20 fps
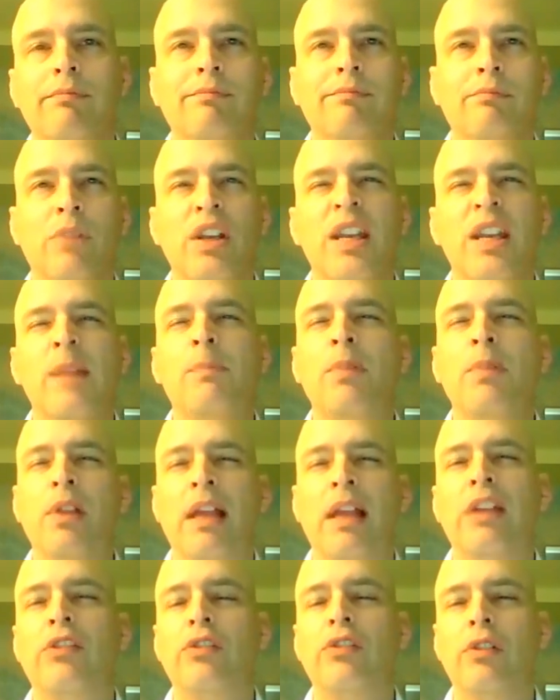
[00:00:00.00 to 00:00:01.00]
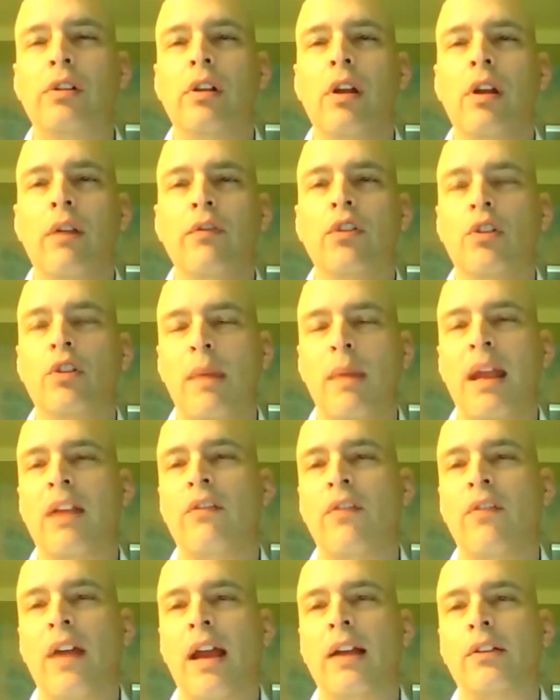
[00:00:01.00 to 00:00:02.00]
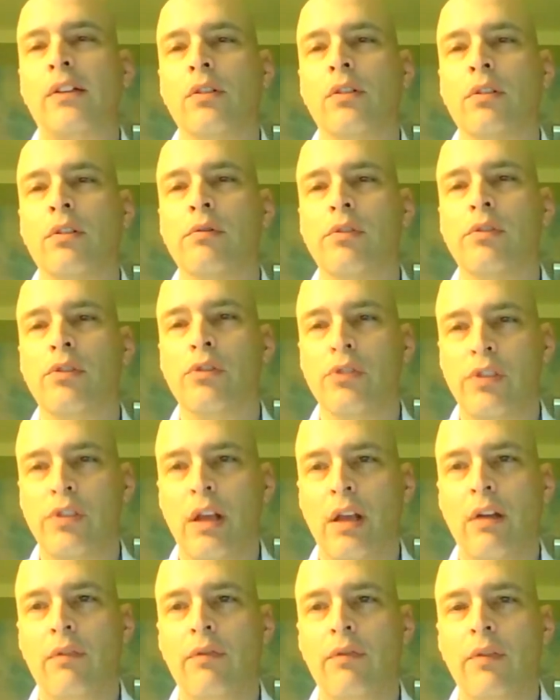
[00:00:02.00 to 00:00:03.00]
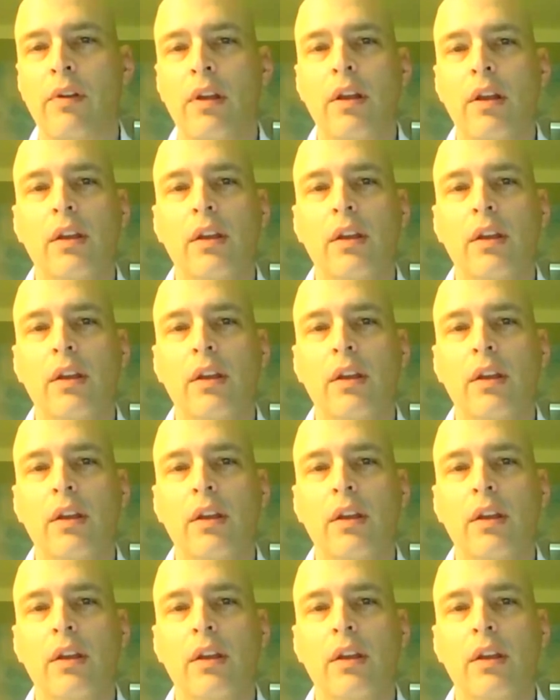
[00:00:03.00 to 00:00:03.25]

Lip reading: manipulation of your demand factor yourself.